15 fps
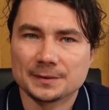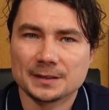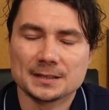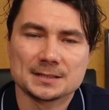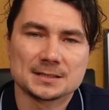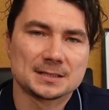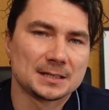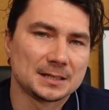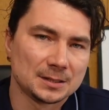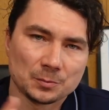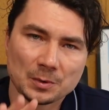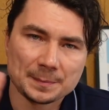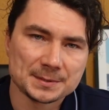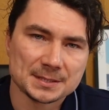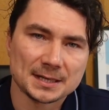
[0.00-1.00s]
It's the
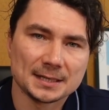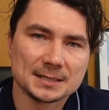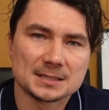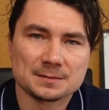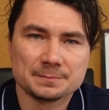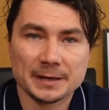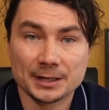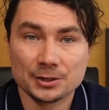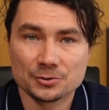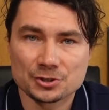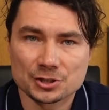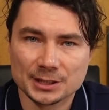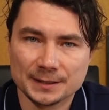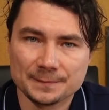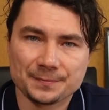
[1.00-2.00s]
website's menu
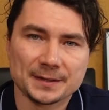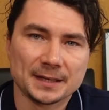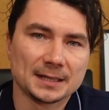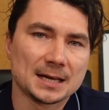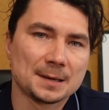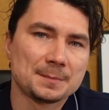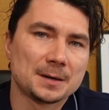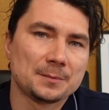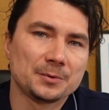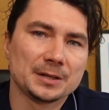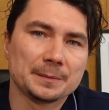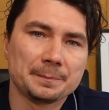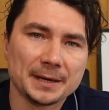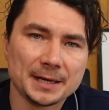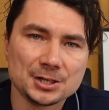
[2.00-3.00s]
tree. Then come up with
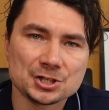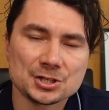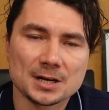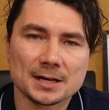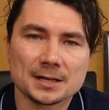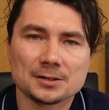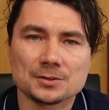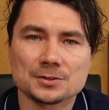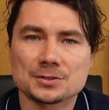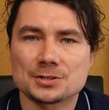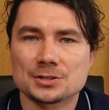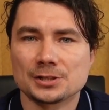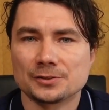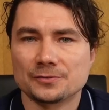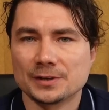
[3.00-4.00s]
the page titles,
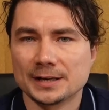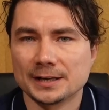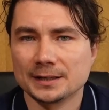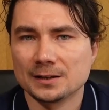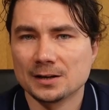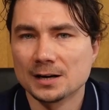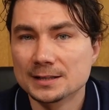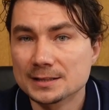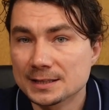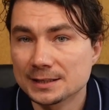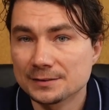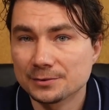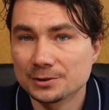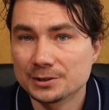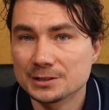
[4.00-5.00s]
start writing
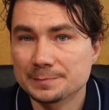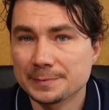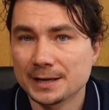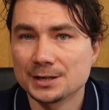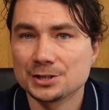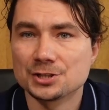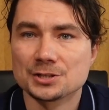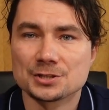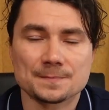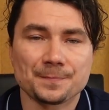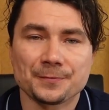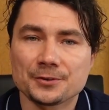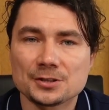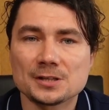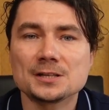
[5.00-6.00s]
content for these pages,
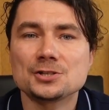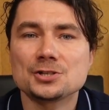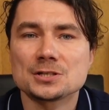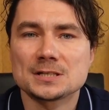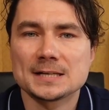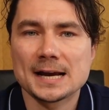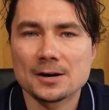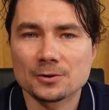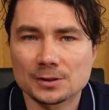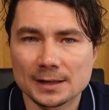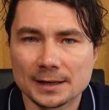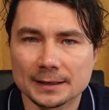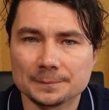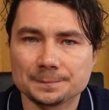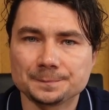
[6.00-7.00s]
at least just the
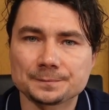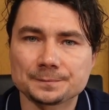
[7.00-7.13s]
outline.